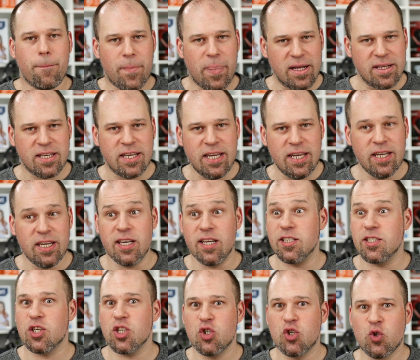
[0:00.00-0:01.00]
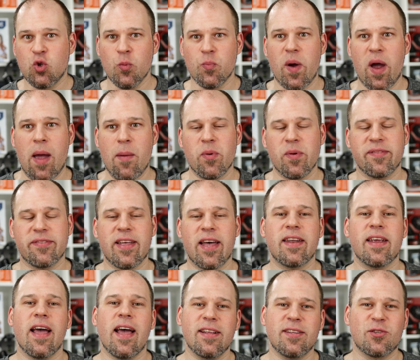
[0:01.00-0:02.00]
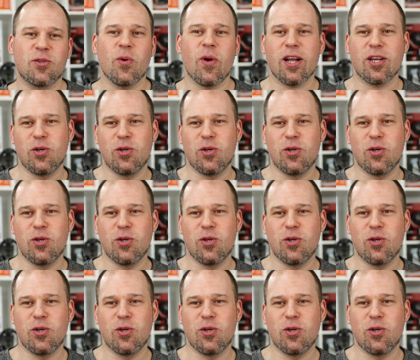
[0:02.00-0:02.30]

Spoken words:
But he is super happy with that, and to